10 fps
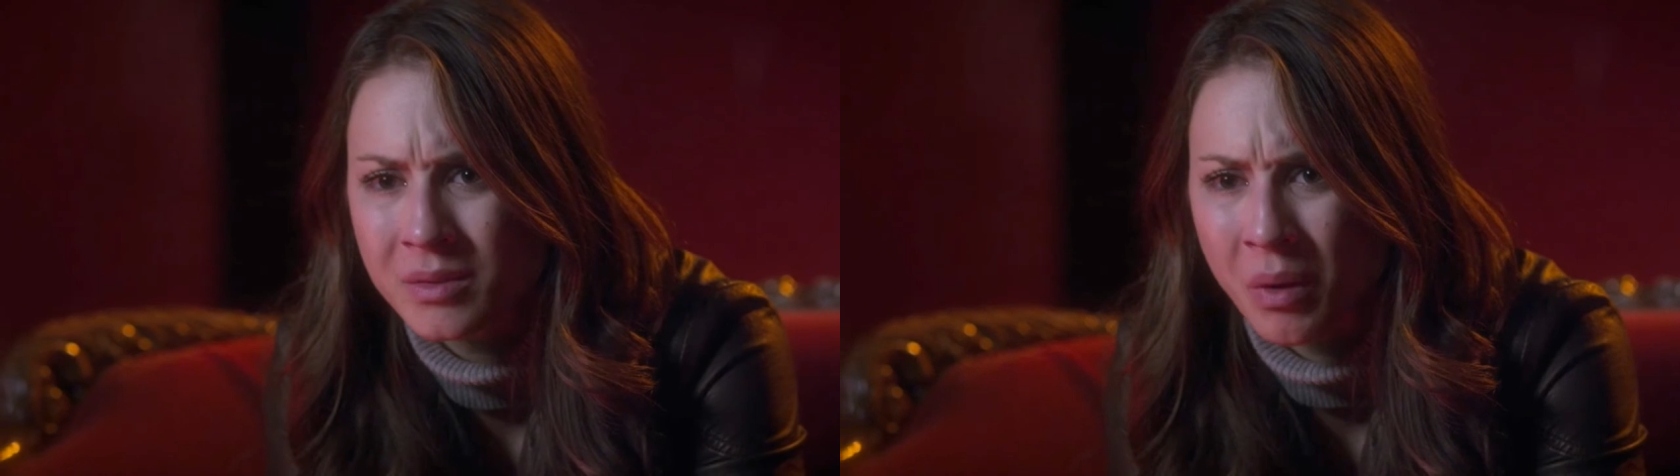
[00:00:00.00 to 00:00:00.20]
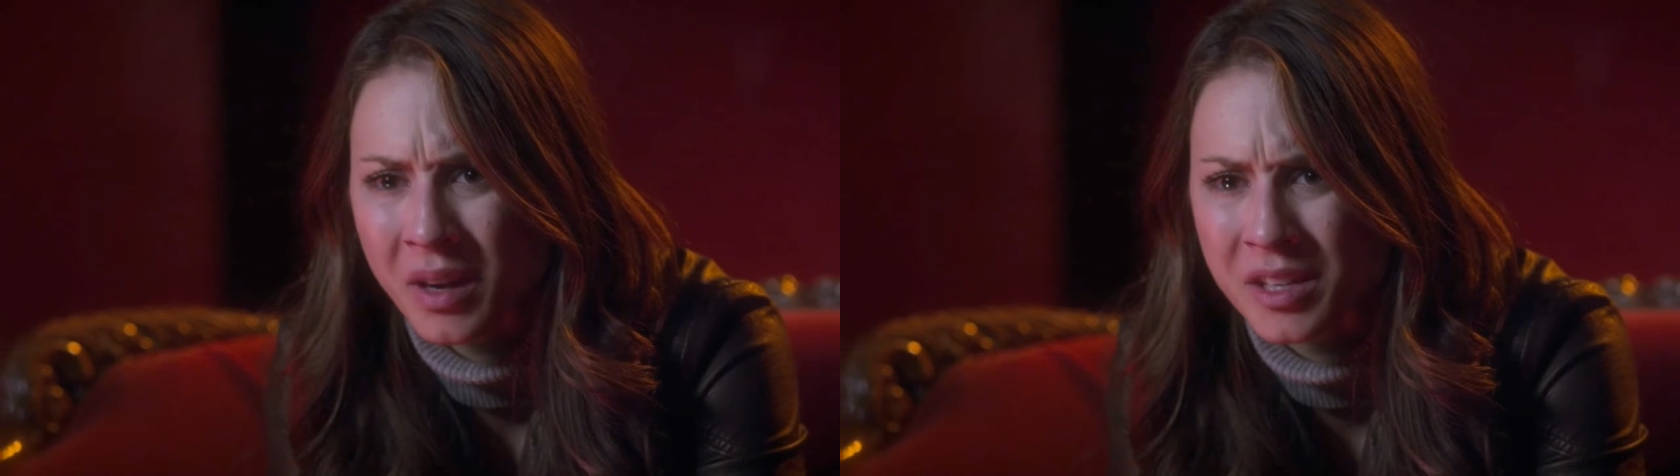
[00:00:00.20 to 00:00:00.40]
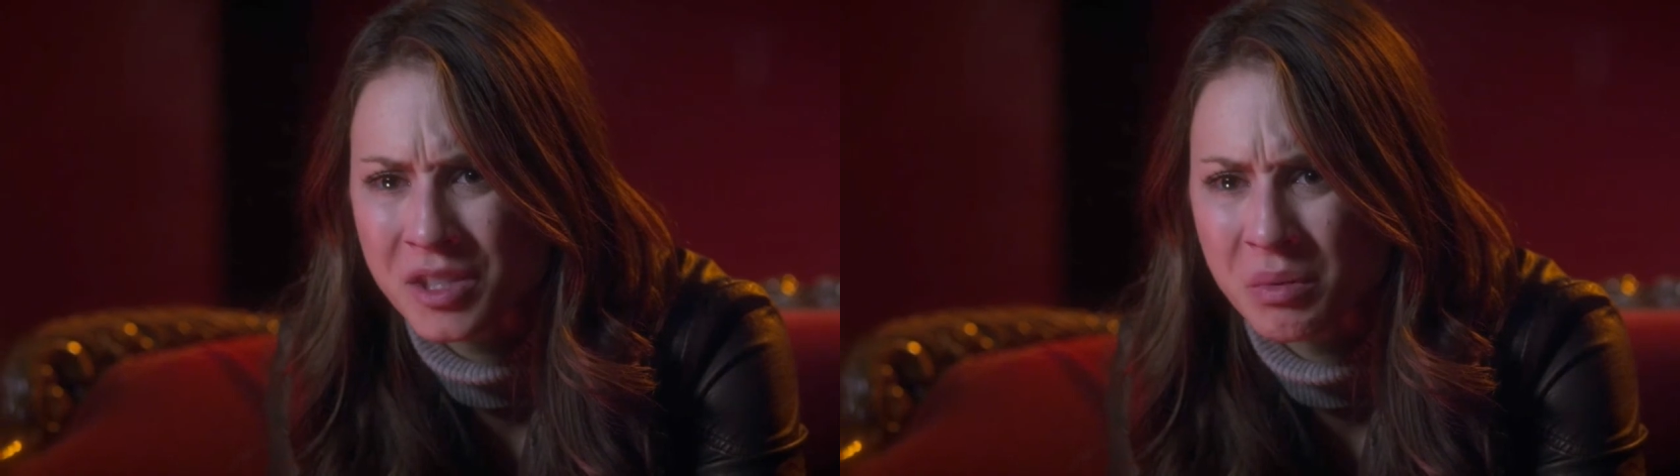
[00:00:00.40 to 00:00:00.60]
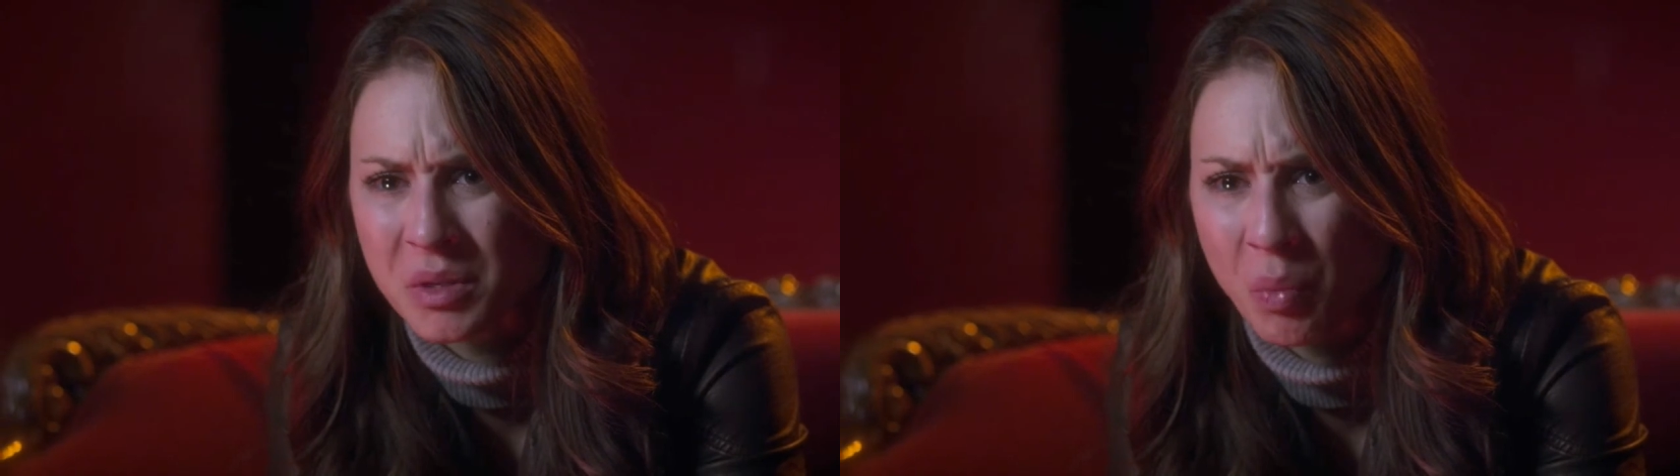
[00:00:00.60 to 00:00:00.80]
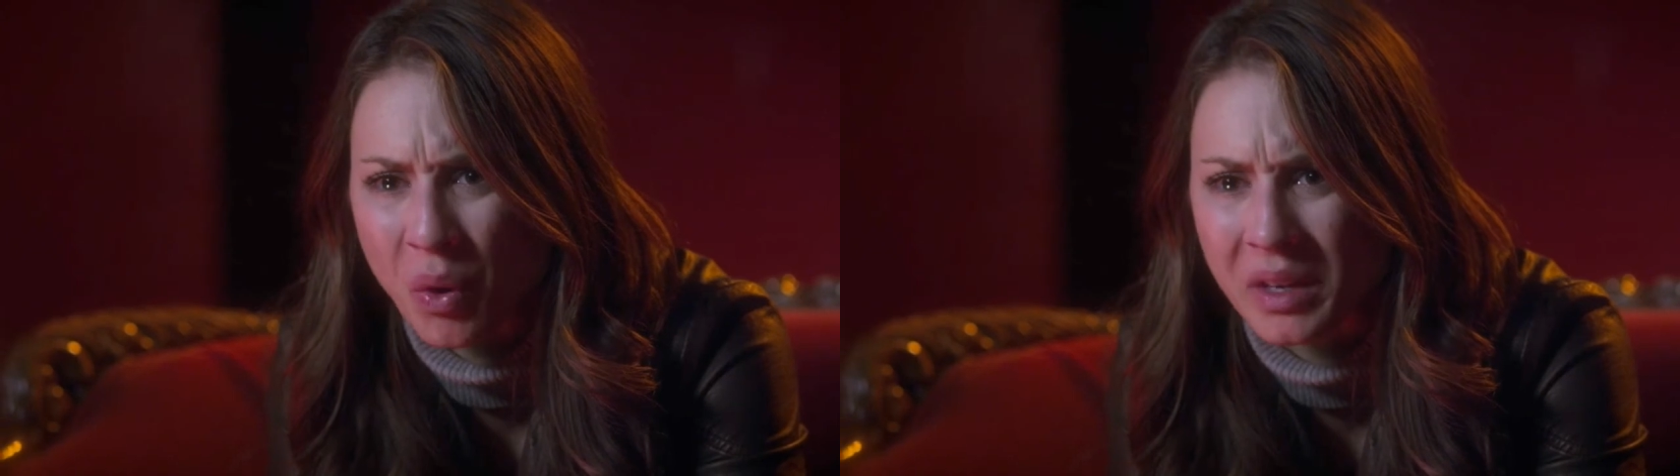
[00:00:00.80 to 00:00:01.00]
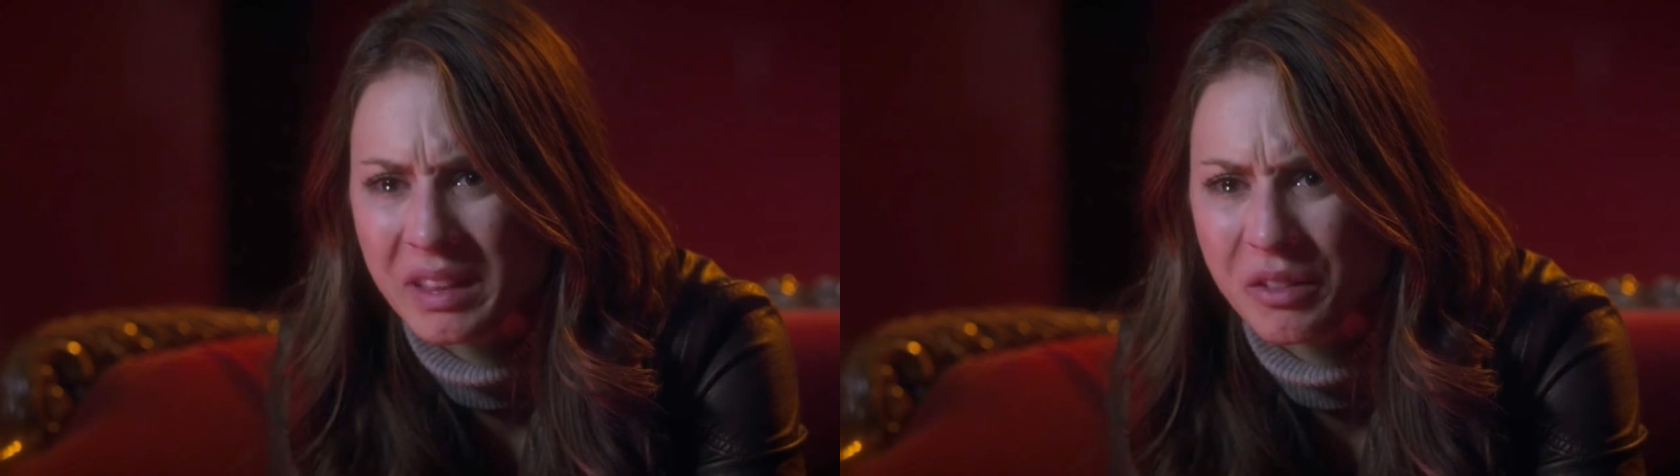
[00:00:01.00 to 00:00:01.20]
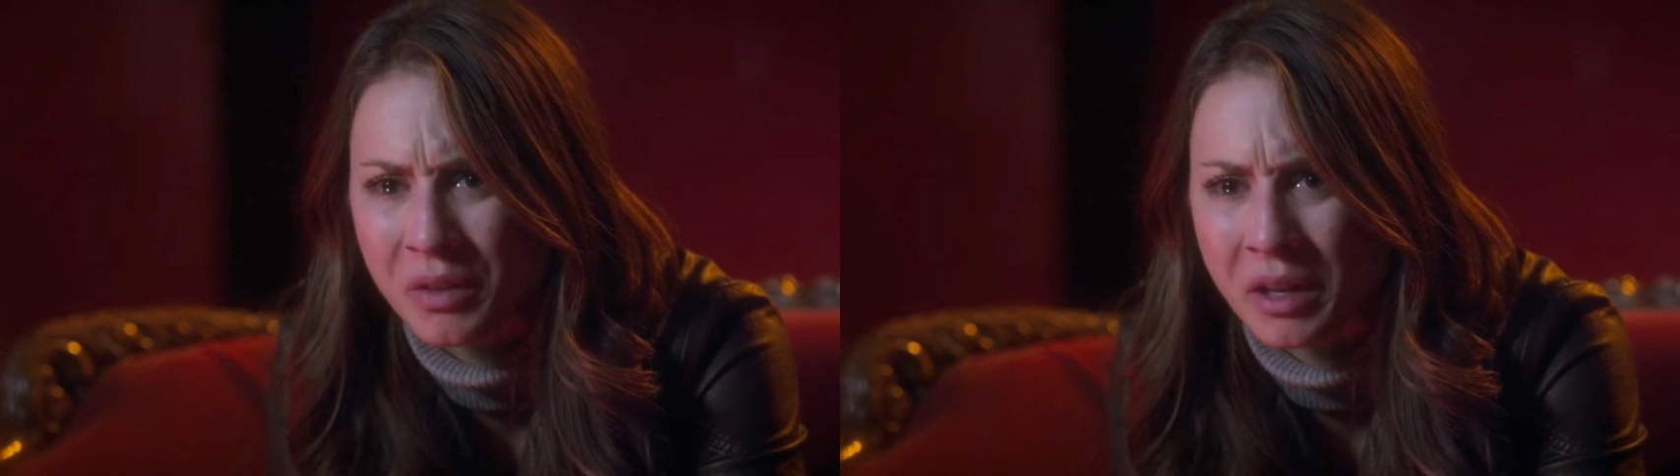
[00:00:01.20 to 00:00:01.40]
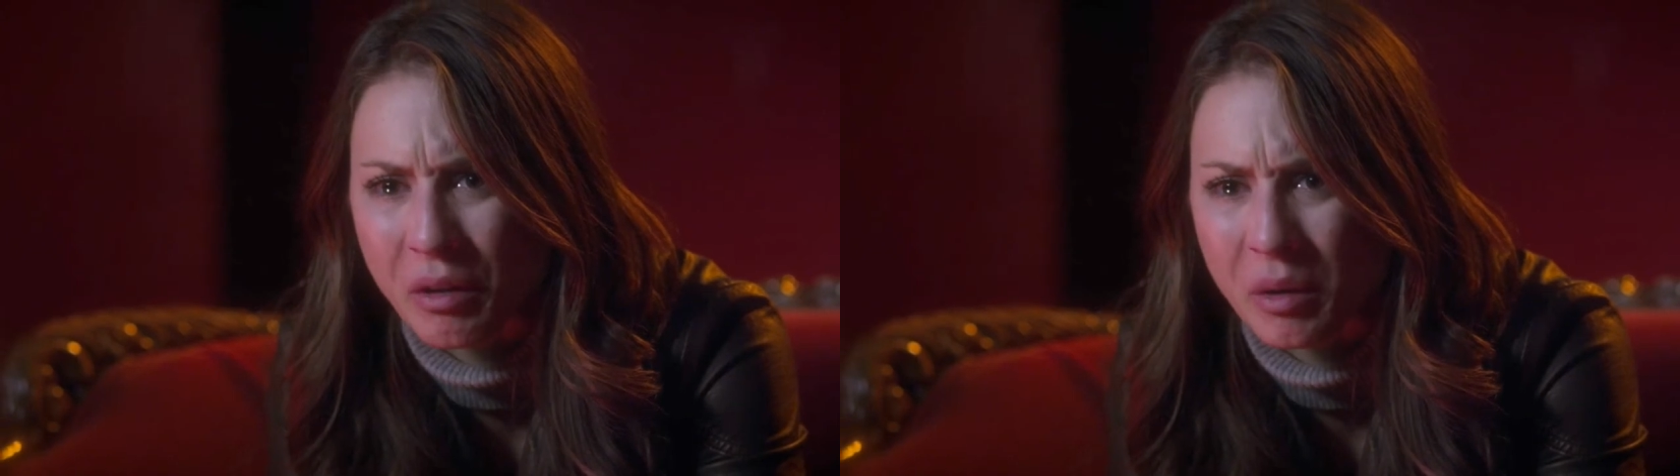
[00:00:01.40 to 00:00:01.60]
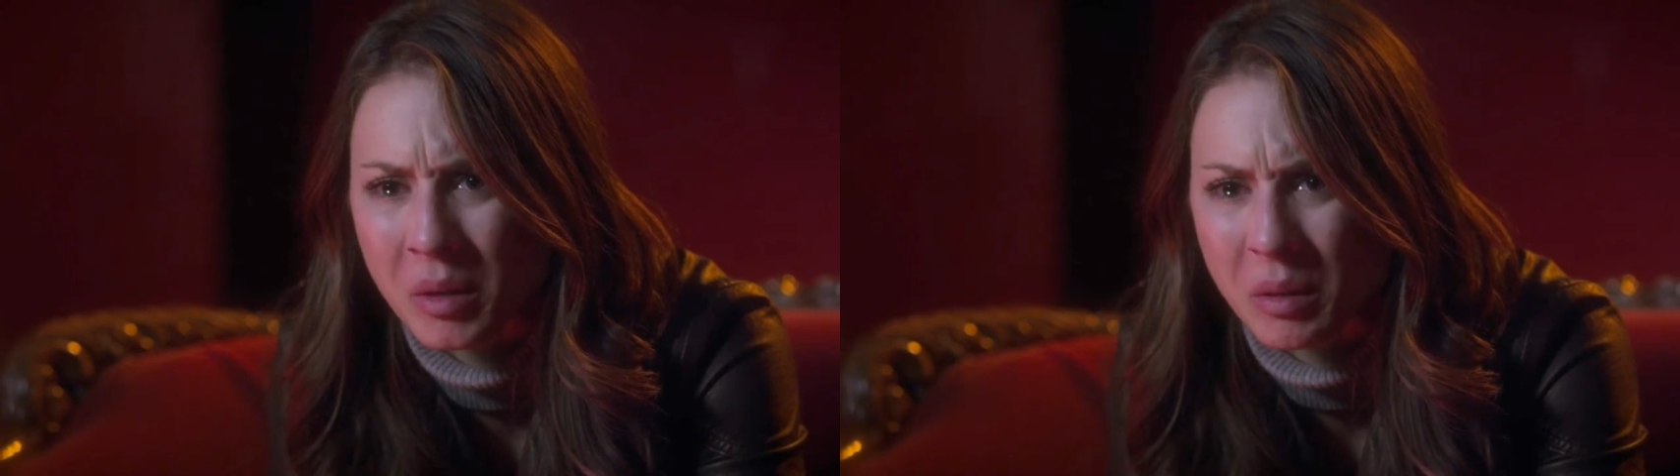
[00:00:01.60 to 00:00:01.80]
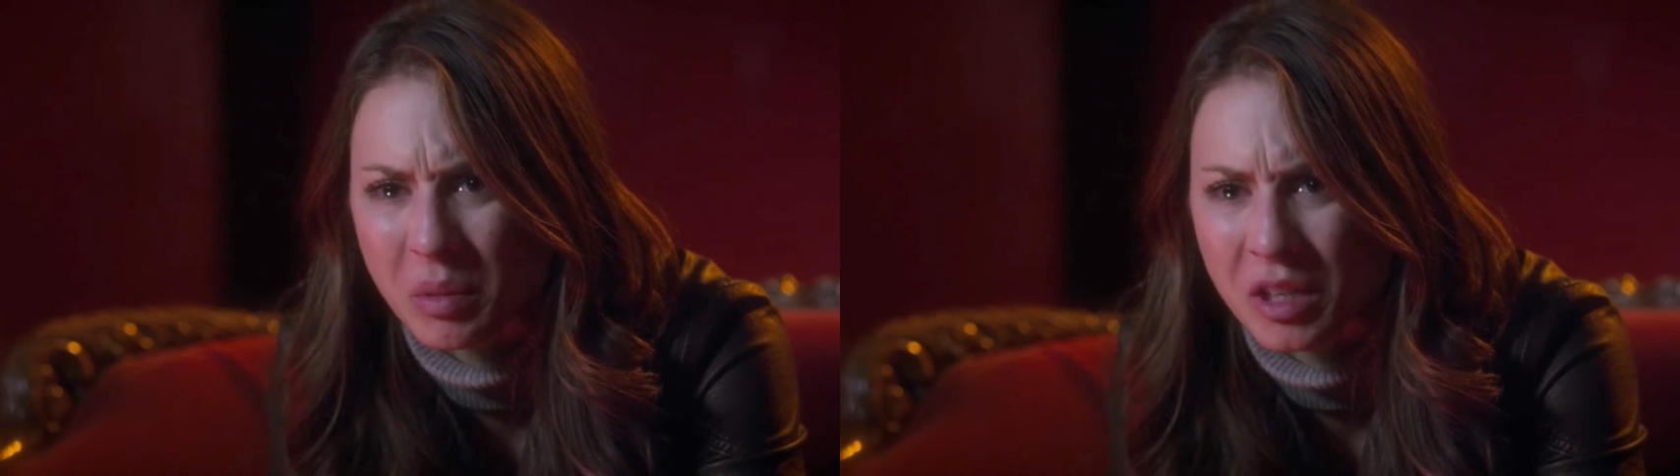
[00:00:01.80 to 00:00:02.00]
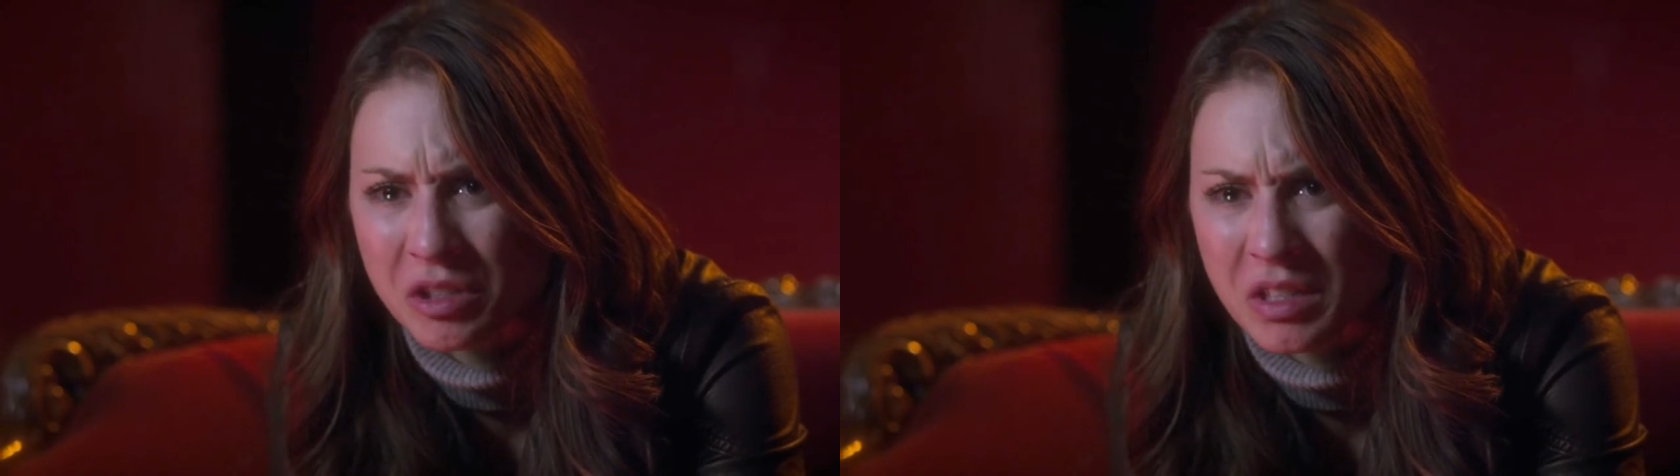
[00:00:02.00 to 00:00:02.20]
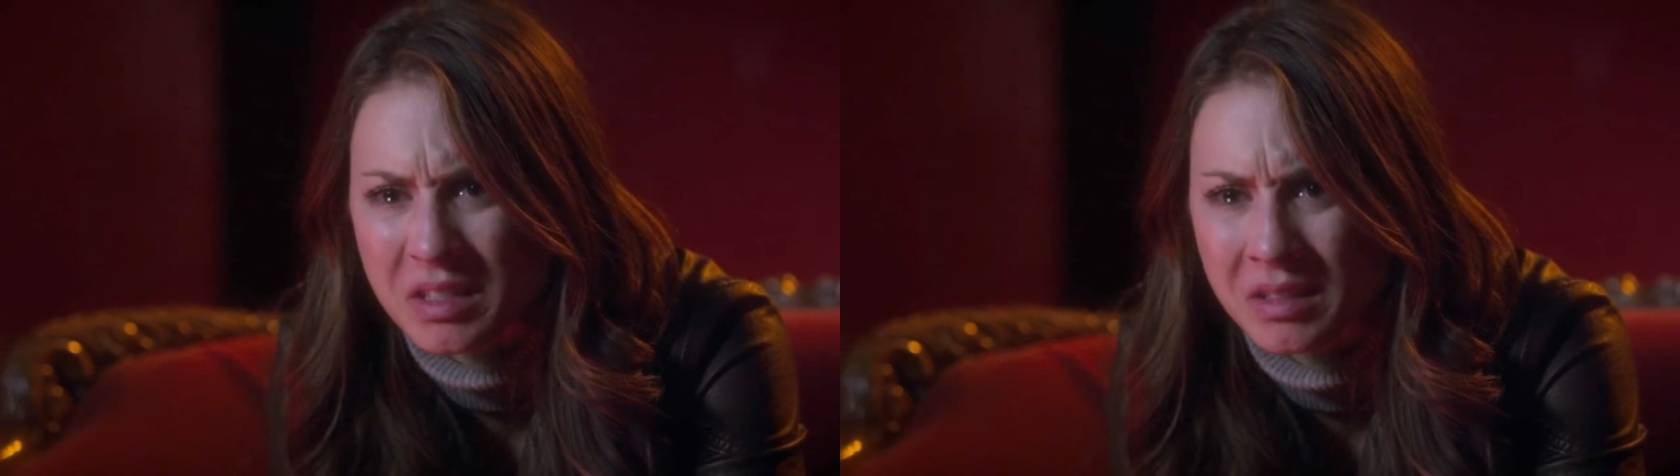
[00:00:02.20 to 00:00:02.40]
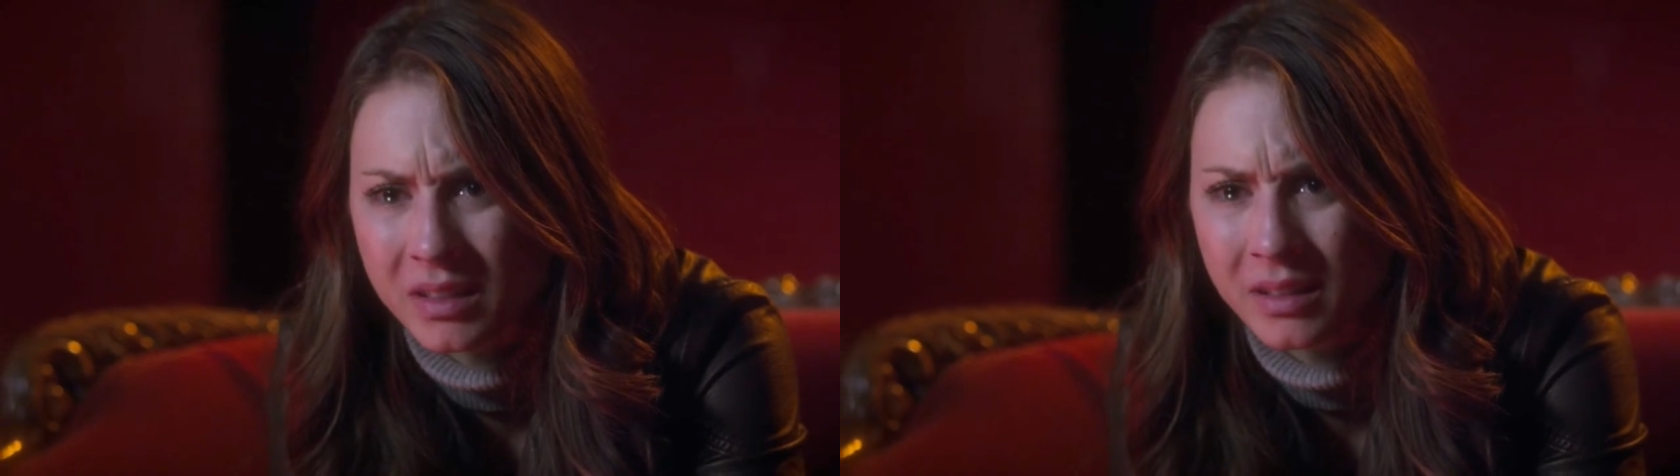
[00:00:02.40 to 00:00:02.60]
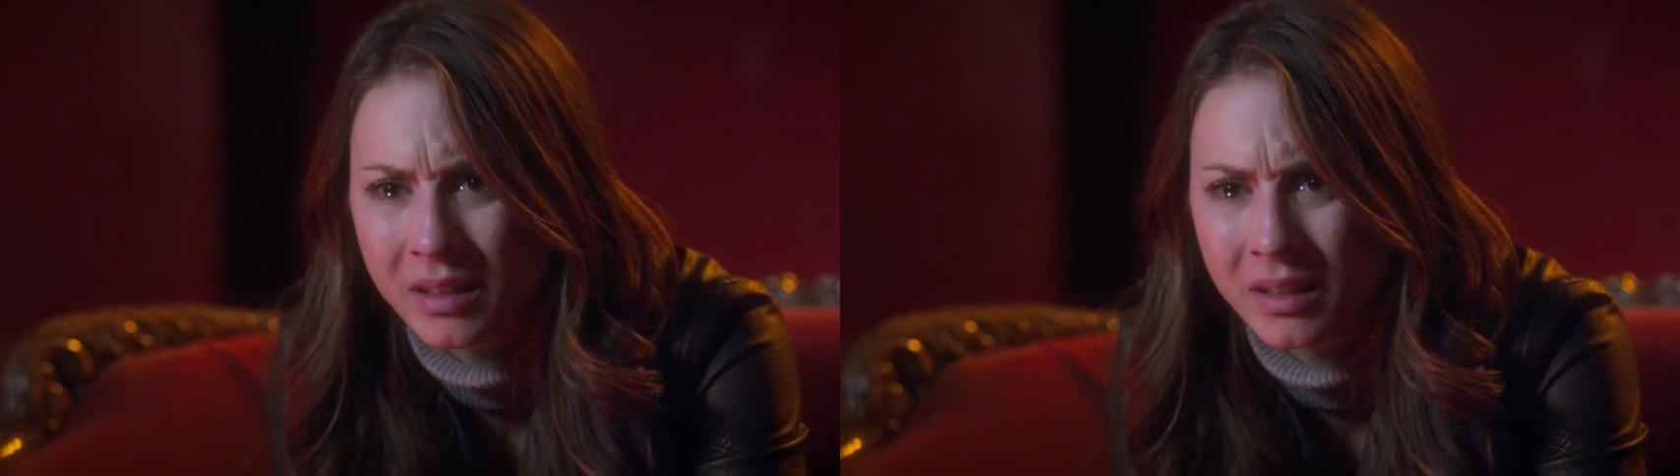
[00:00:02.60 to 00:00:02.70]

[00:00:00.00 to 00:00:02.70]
That's why she was pointing the finger at me, because she's